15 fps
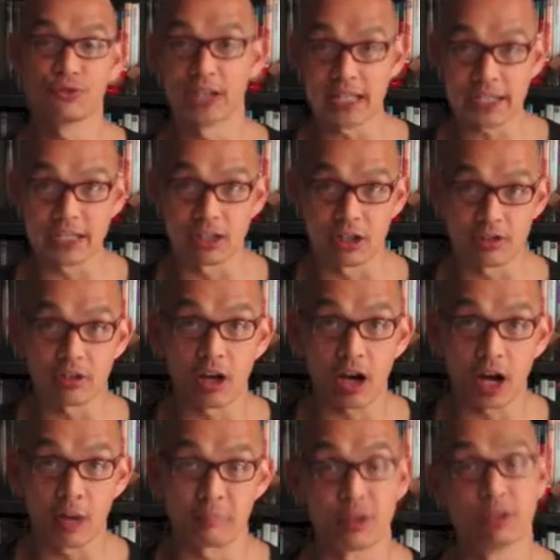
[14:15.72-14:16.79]
flake it on
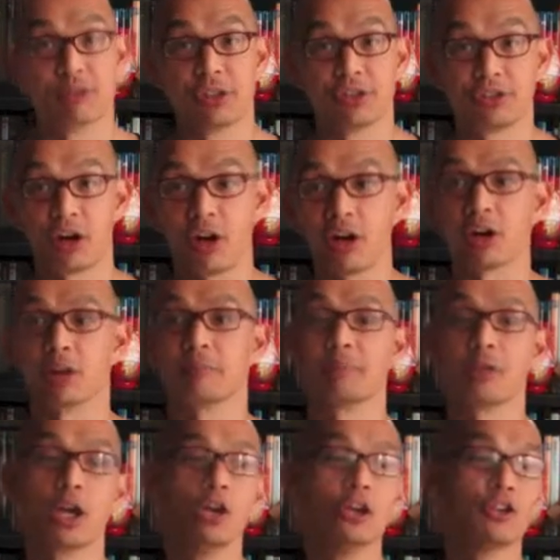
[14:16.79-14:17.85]
top of the
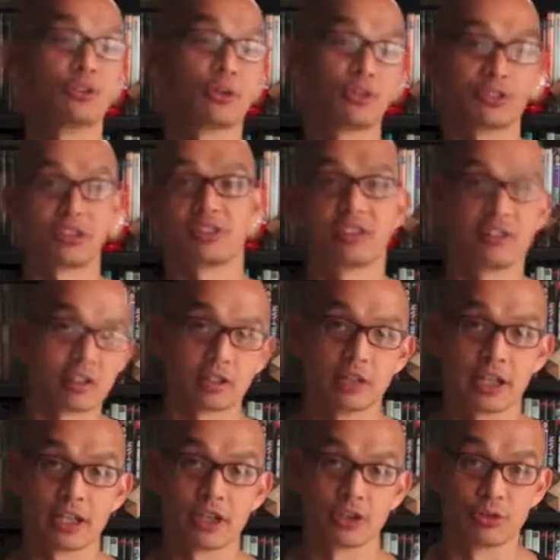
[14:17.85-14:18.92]
tarp so it just doesn't
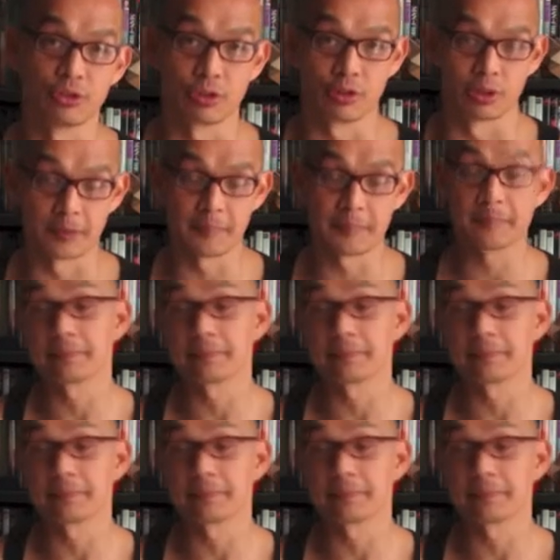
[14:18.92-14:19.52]
lay in the dirt.